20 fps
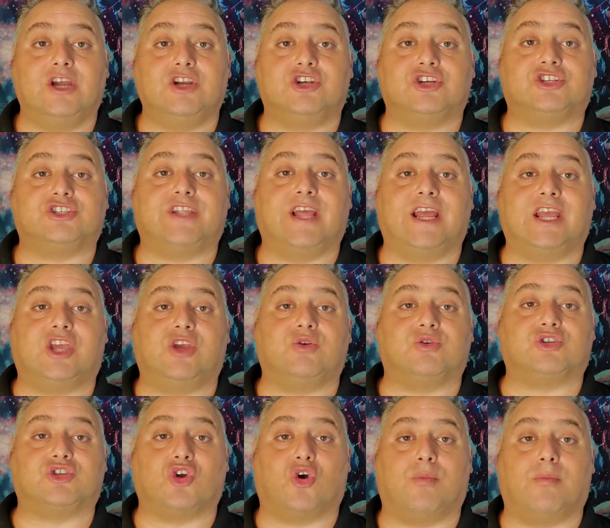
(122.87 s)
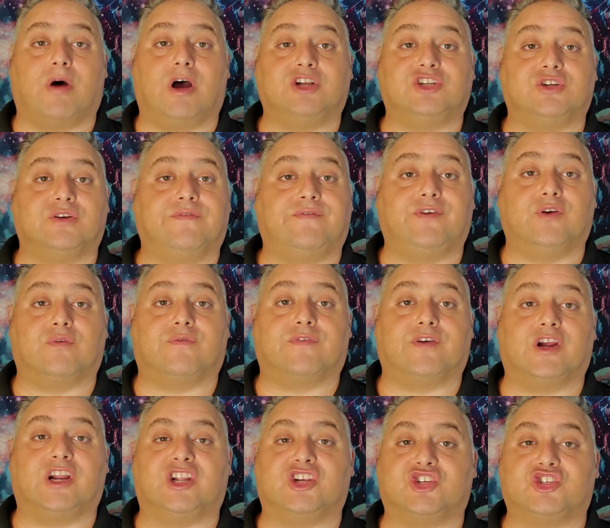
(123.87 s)
Just thank you so much and feel
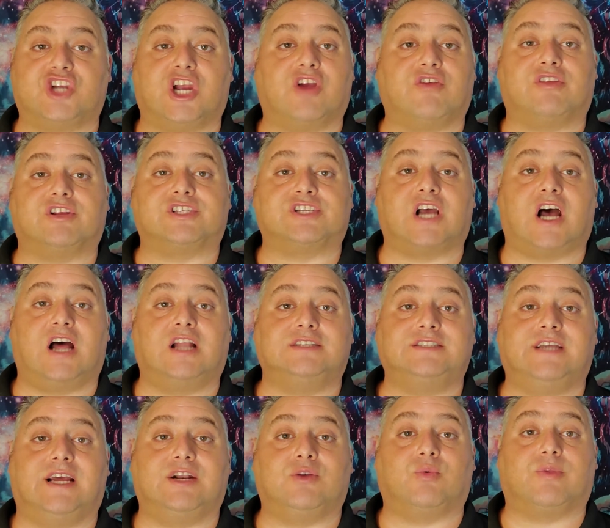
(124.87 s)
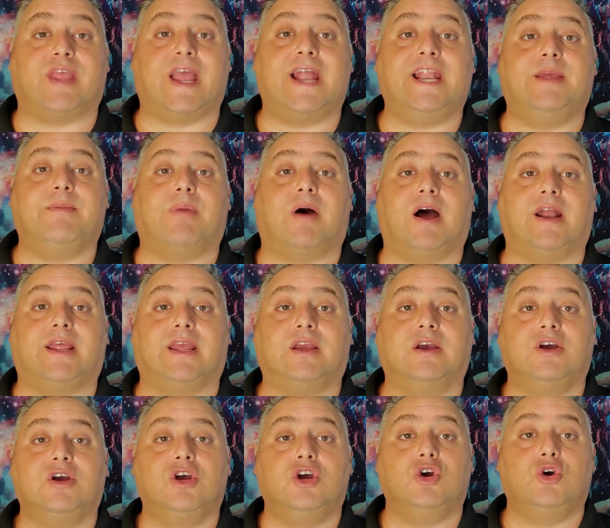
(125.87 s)
free to share this content with
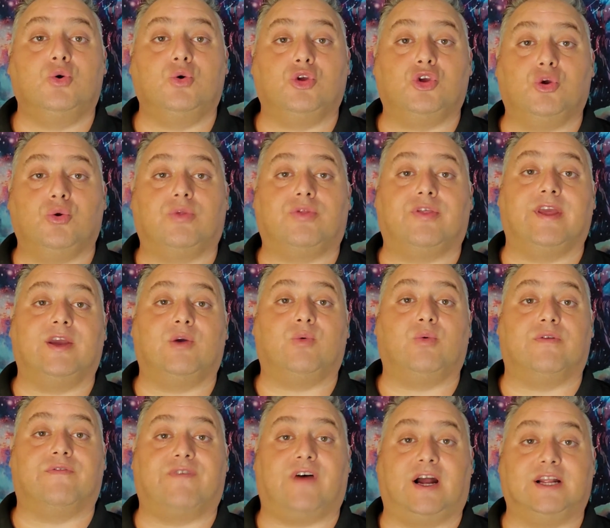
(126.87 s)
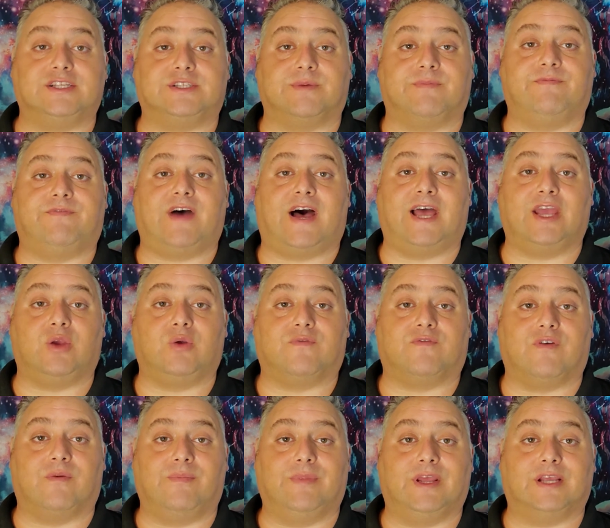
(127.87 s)
anybody who you think would find some value
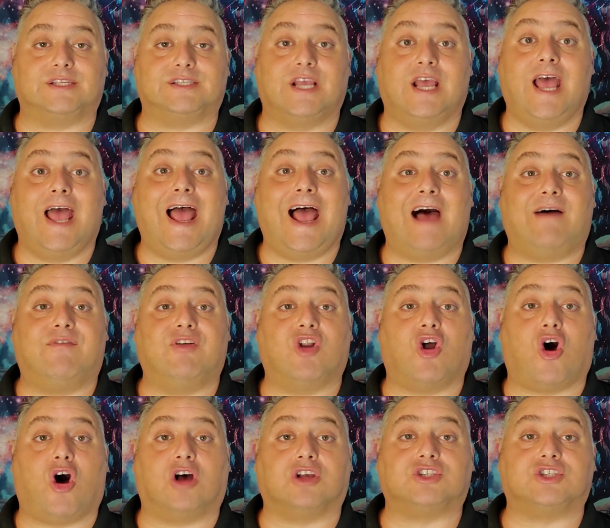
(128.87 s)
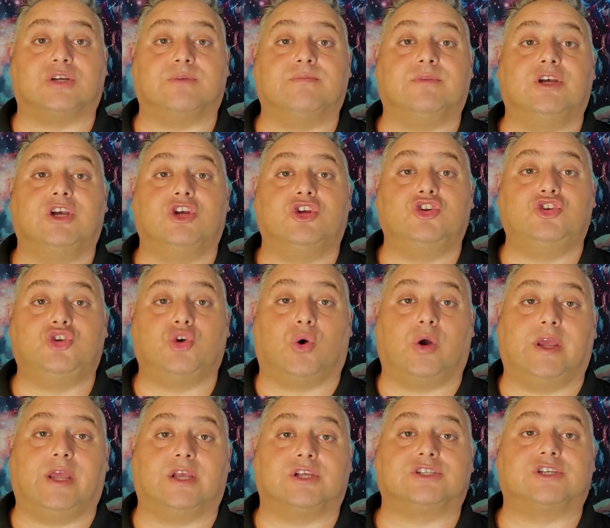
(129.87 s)
from this. Have an awesome,
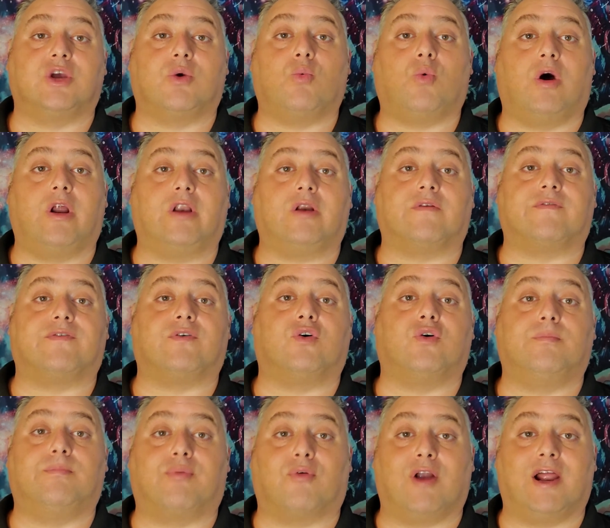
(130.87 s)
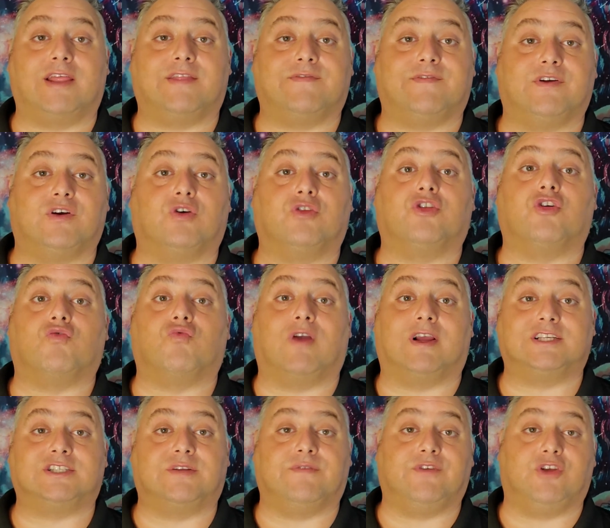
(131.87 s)
joyous, wonderful, breath-filled
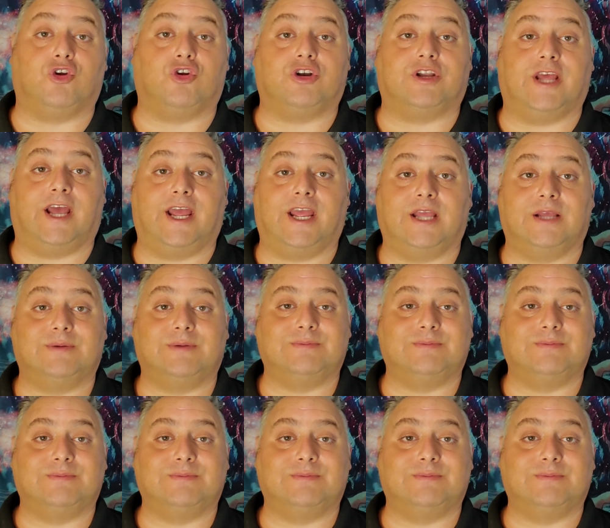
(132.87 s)
rest of your day.